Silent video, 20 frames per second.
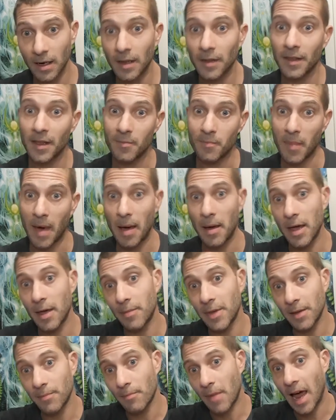They might
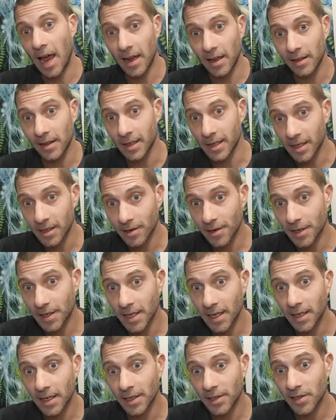be mildly
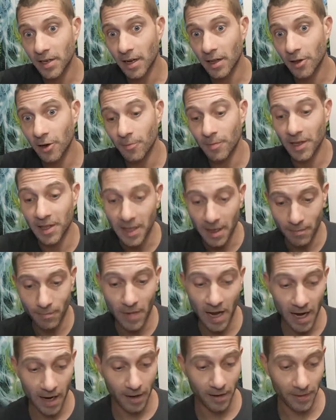irritate each other, but they
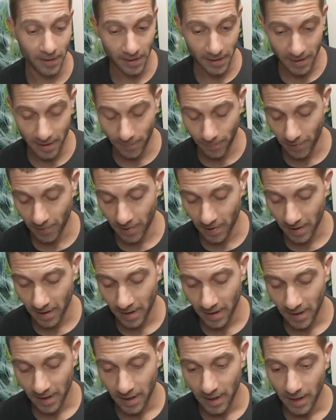mildly support
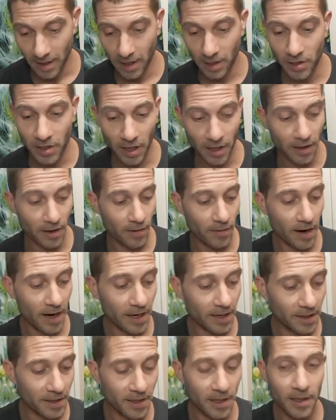each other,
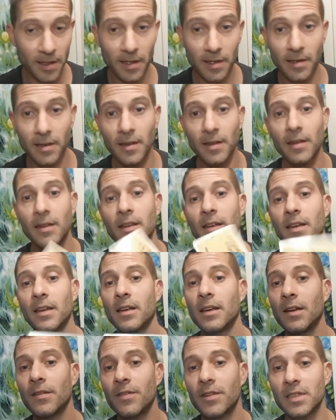right? So
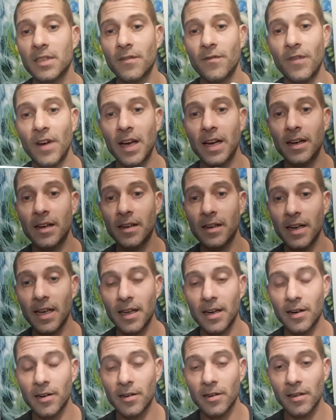if there's a fire and
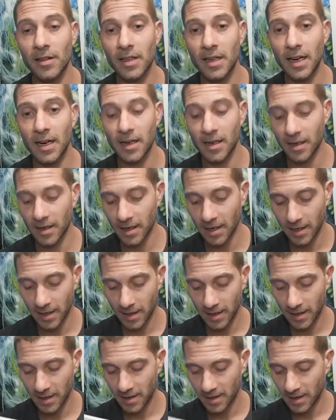an earth card
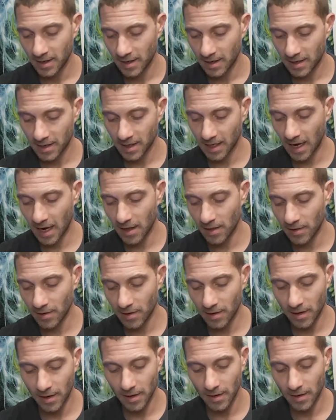
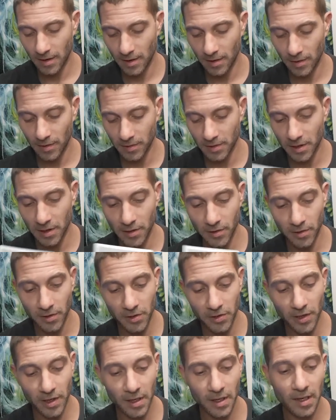together, those are
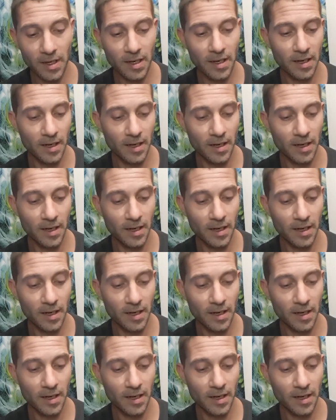neutral.